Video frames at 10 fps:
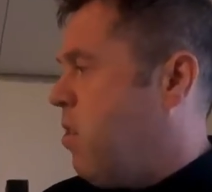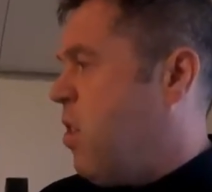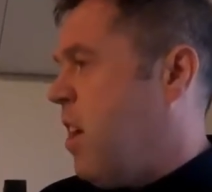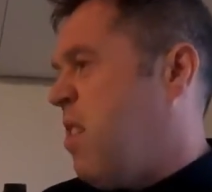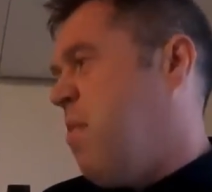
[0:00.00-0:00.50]

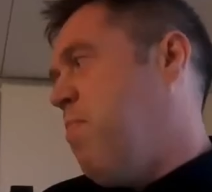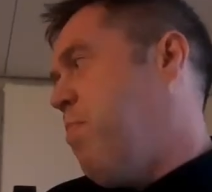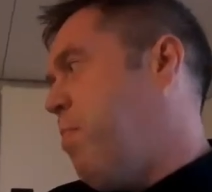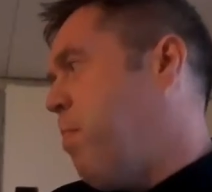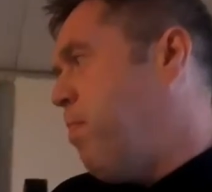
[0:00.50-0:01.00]
Chest,
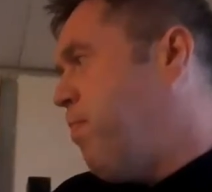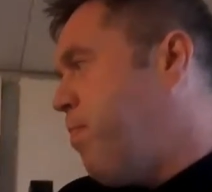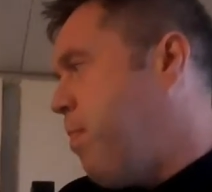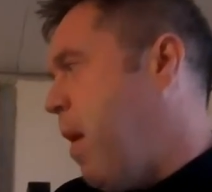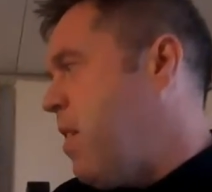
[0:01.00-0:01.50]

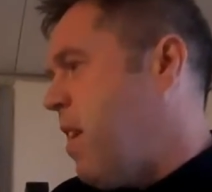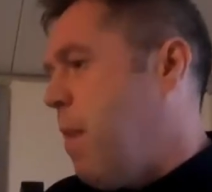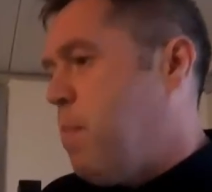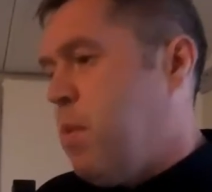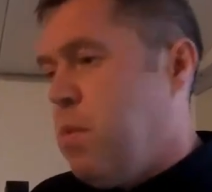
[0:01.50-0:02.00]

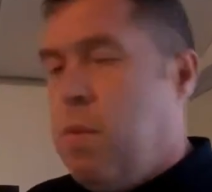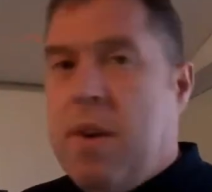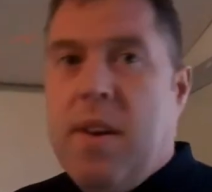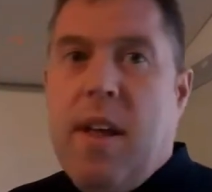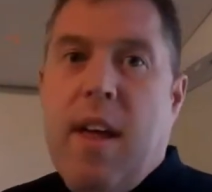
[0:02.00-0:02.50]
biceps,
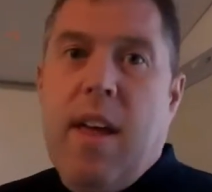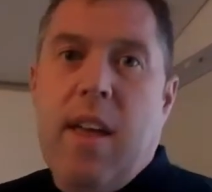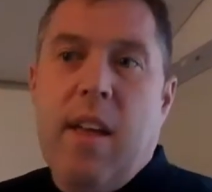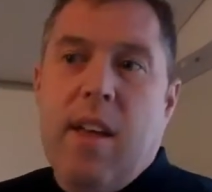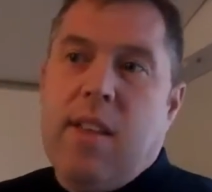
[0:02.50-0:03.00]
one
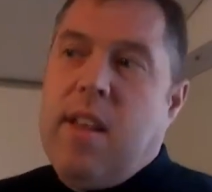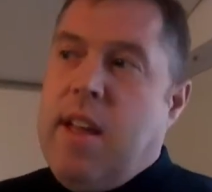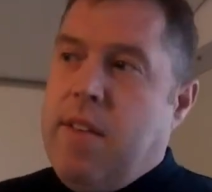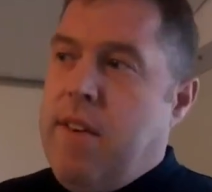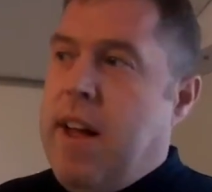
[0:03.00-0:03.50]
day
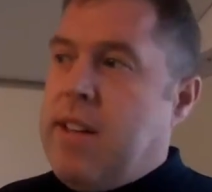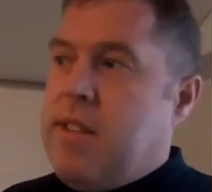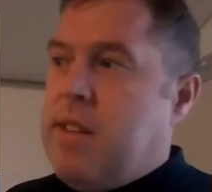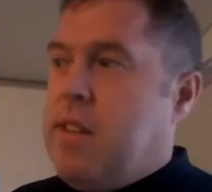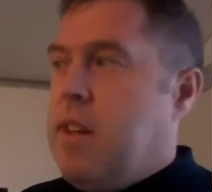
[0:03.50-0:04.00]

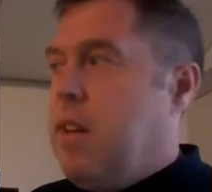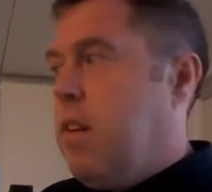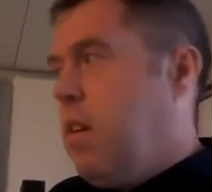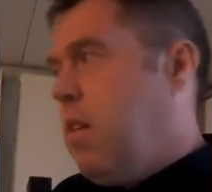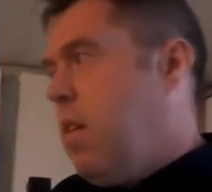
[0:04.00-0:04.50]
rest, then